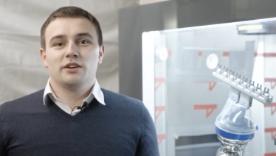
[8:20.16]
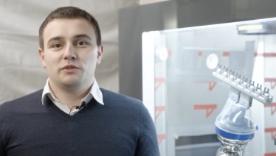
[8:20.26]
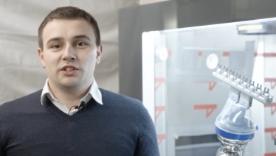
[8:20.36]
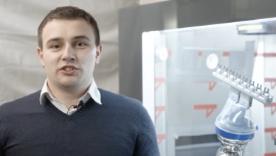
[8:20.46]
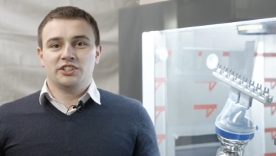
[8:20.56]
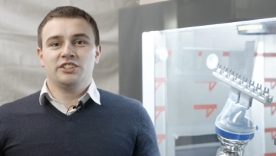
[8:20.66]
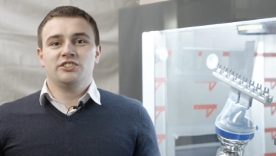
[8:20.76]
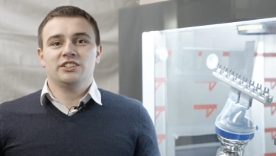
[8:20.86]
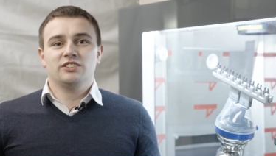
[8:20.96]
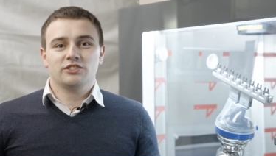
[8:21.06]
We are here
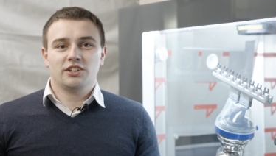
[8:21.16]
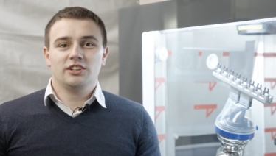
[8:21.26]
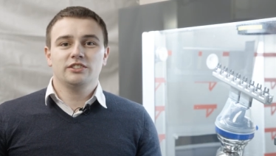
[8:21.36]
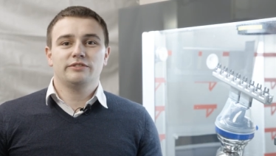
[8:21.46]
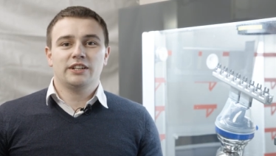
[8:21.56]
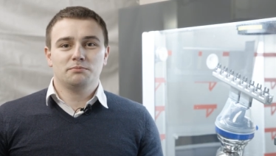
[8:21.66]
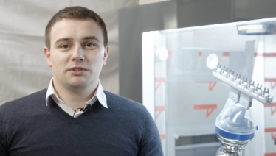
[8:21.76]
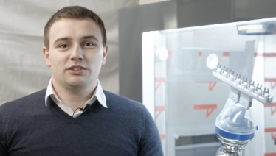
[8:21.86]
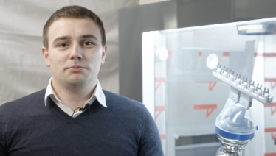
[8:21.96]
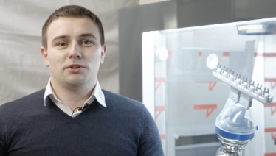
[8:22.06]
in the SKAN
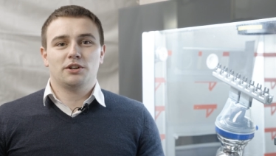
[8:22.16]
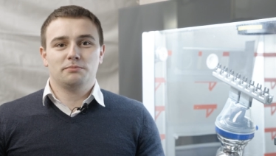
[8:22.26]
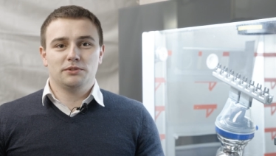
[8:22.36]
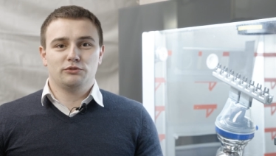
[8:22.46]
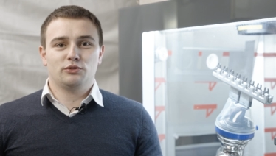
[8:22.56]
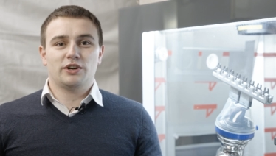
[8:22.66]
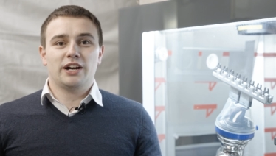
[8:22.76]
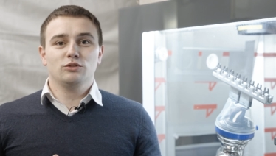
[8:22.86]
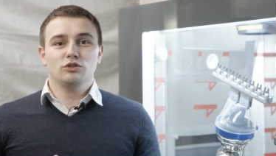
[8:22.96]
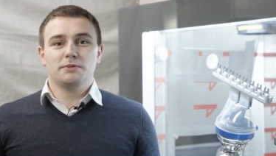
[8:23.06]
development department for
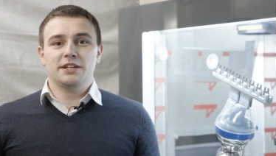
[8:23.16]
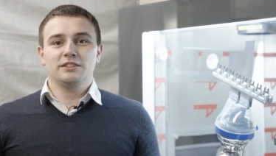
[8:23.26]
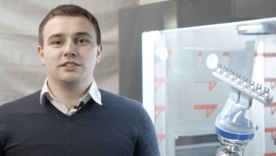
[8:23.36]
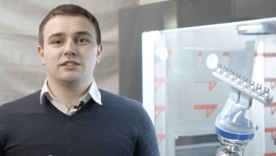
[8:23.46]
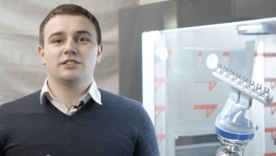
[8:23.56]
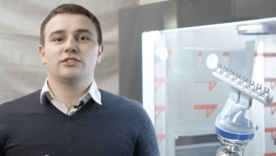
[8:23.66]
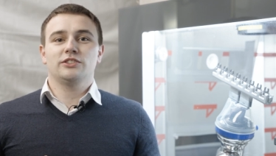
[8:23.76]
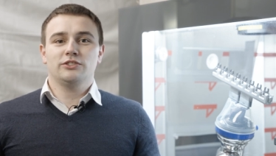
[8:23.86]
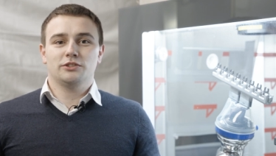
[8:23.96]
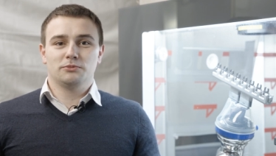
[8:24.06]
automated
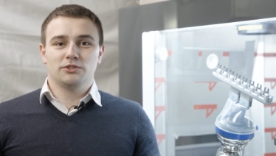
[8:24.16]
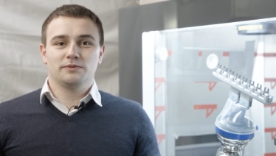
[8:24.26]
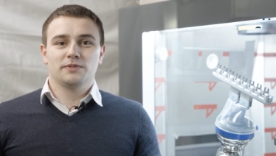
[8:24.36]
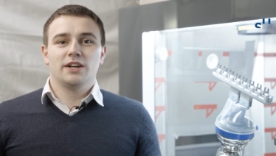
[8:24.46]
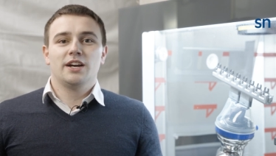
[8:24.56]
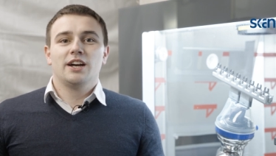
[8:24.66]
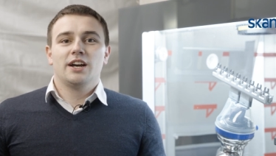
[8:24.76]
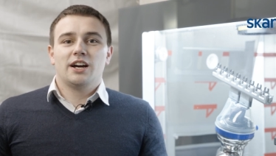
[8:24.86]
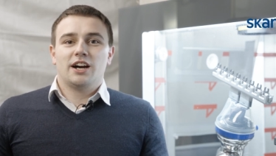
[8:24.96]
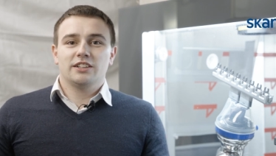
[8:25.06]
systems.
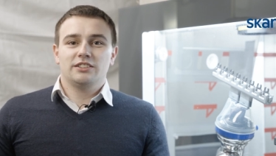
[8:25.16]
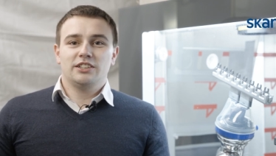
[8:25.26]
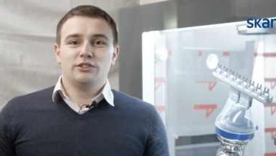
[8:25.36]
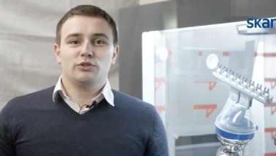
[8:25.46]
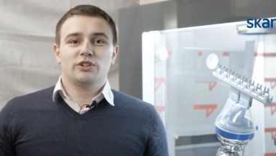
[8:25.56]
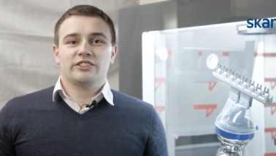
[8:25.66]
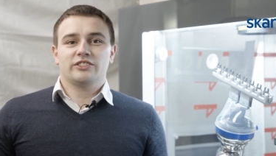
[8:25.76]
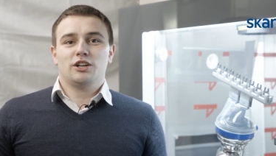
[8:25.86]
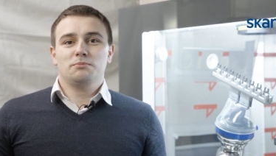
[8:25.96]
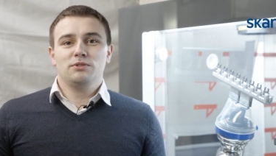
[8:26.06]
And here, for
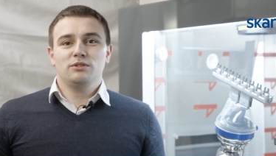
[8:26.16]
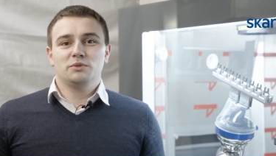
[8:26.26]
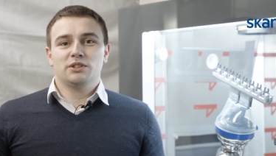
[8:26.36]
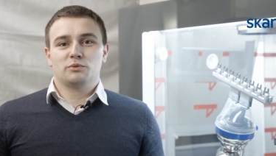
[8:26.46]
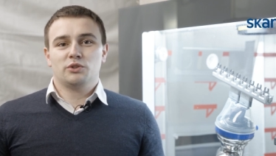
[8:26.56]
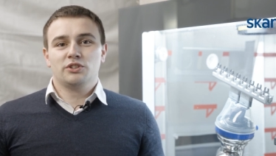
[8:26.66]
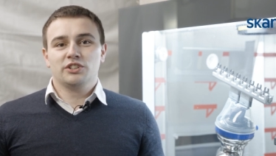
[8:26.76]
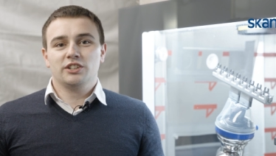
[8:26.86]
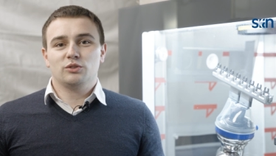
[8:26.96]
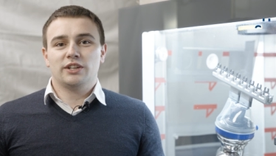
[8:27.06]
example, we are
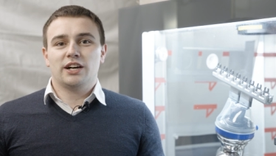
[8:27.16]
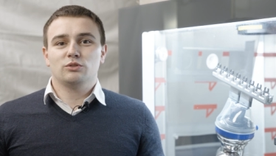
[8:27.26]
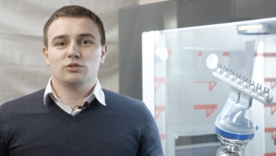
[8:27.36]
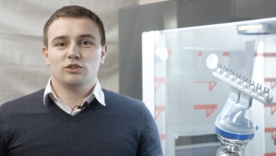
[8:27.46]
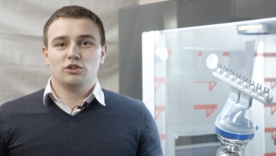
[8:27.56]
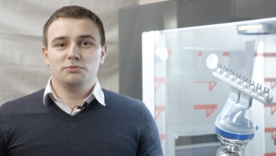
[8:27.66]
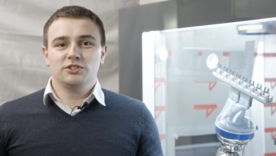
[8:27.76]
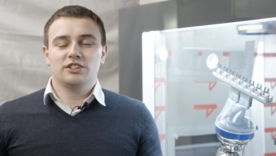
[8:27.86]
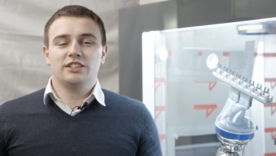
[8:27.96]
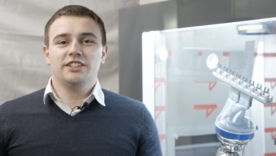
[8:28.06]
working on an
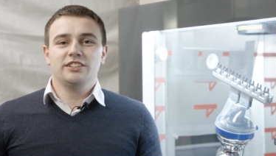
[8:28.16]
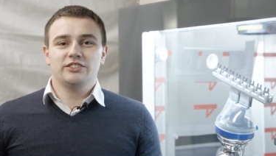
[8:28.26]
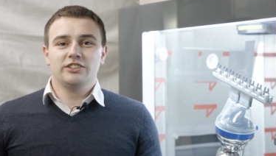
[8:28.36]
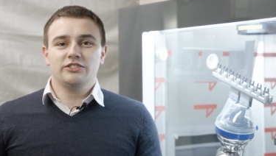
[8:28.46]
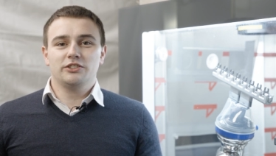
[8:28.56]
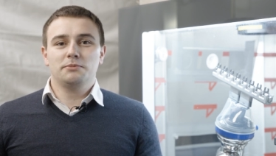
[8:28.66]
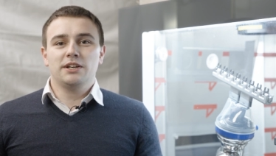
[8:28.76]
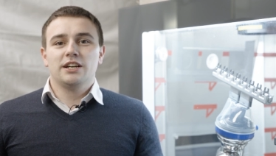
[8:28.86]
autonomous cleaning system